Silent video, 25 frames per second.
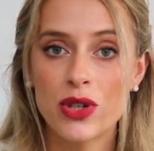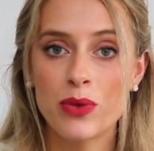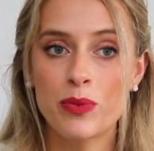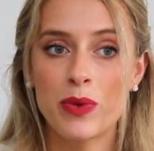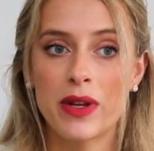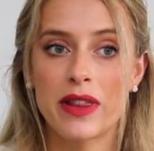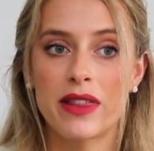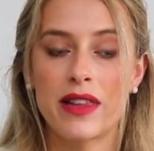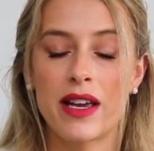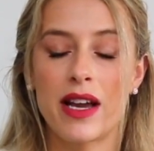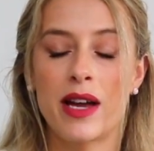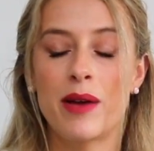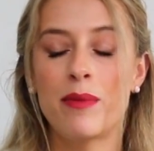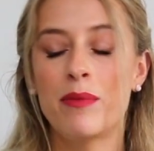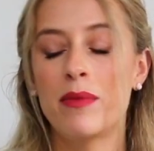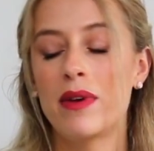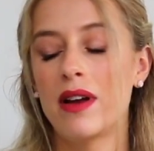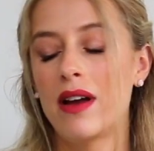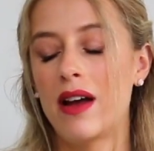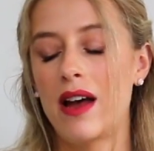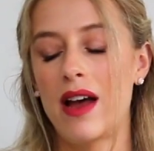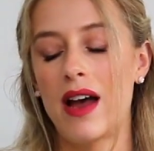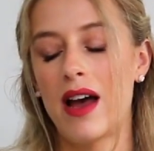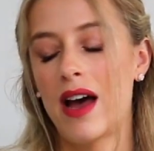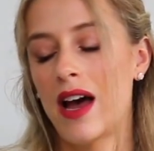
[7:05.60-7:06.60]
with
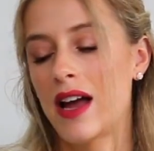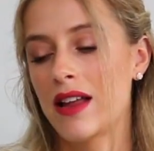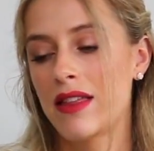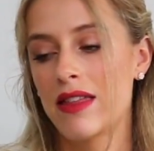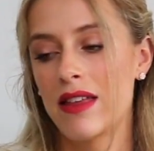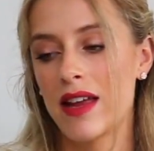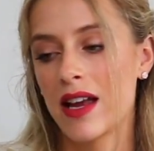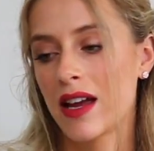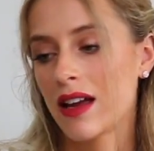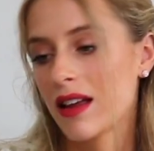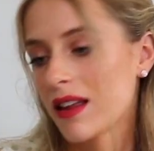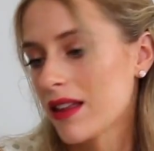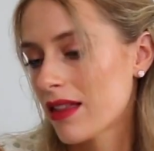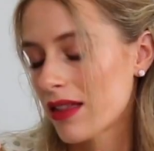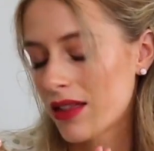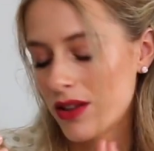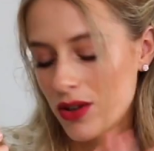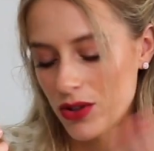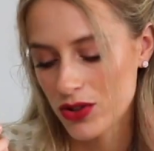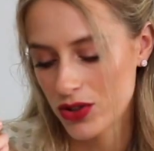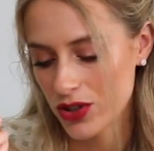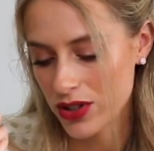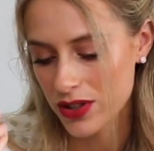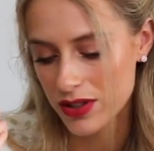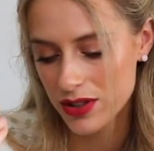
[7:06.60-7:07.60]
them. I think
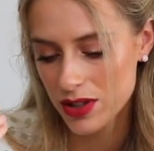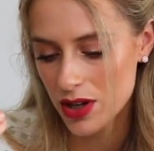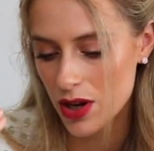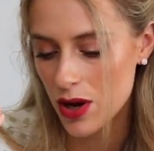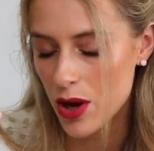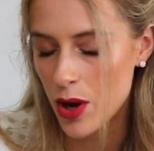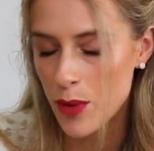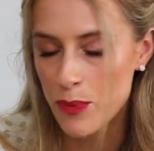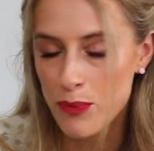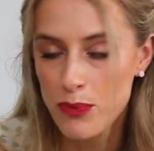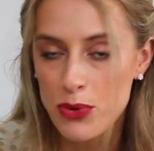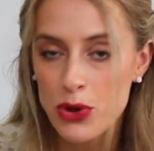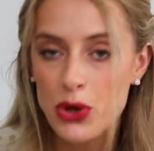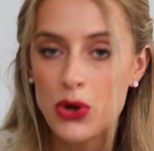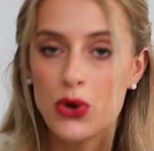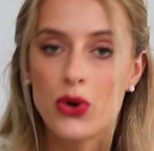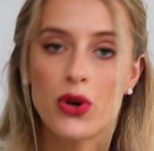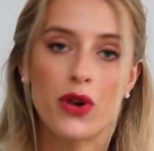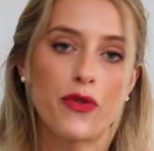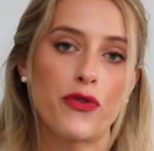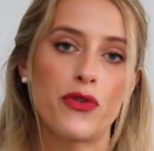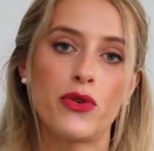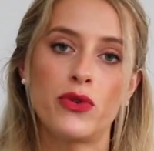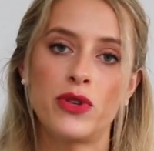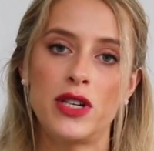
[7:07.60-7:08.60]
they're just a
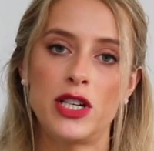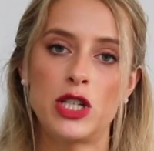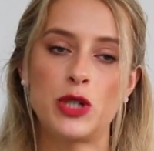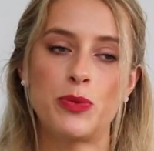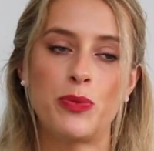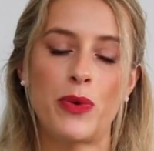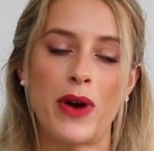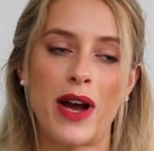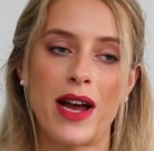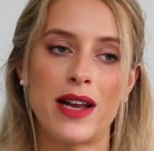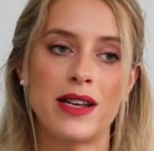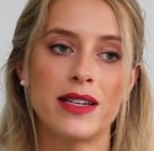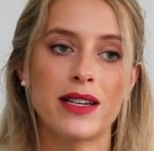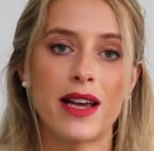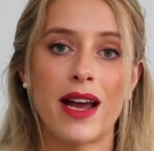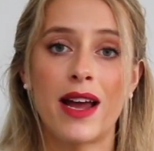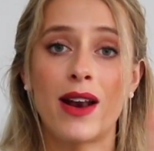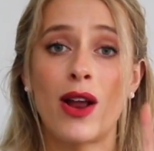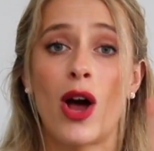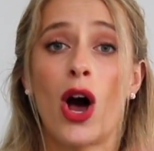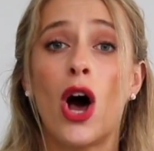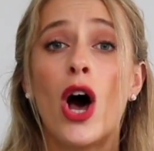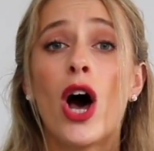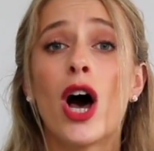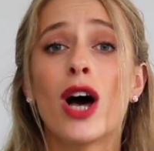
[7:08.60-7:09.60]
beautiful niche brand and
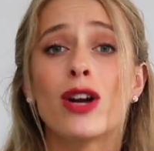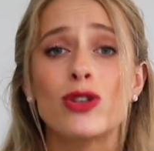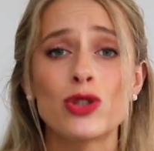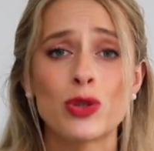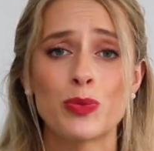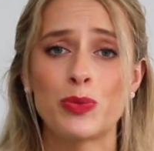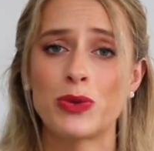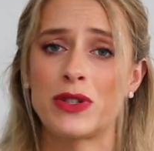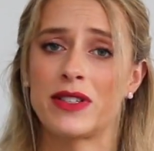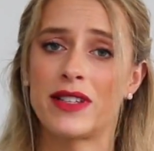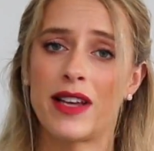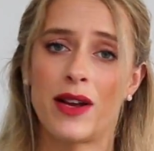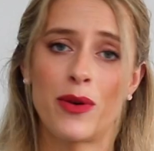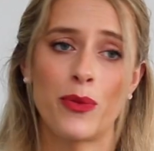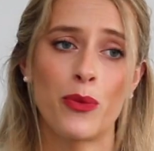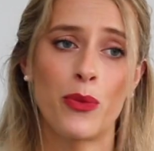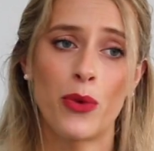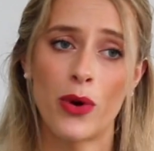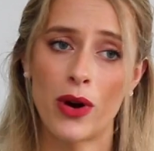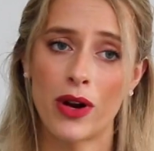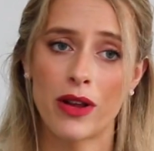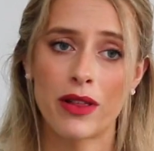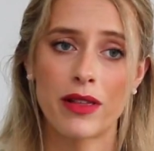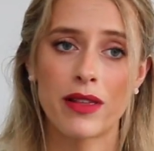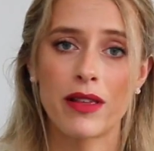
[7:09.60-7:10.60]
100%
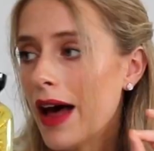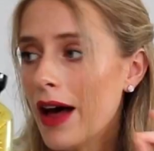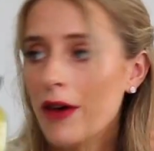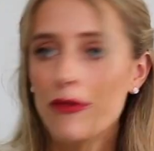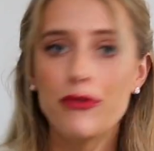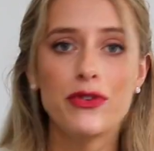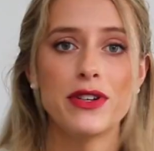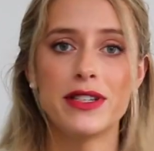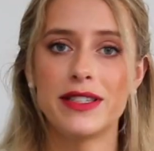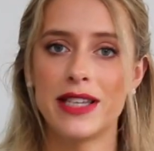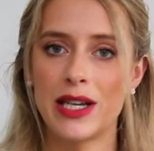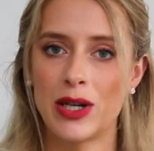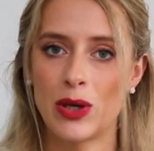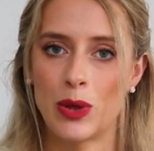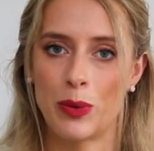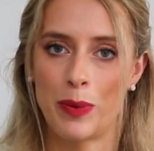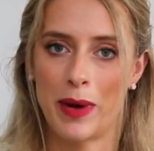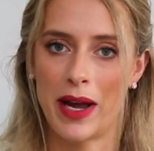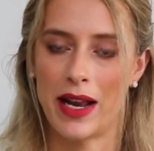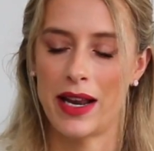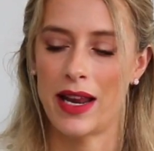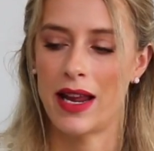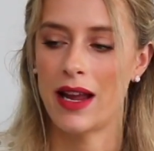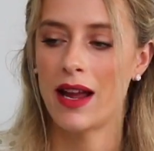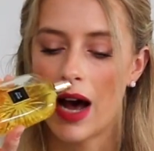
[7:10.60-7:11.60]
worth every single
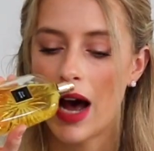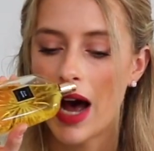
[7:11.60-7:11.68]
penny.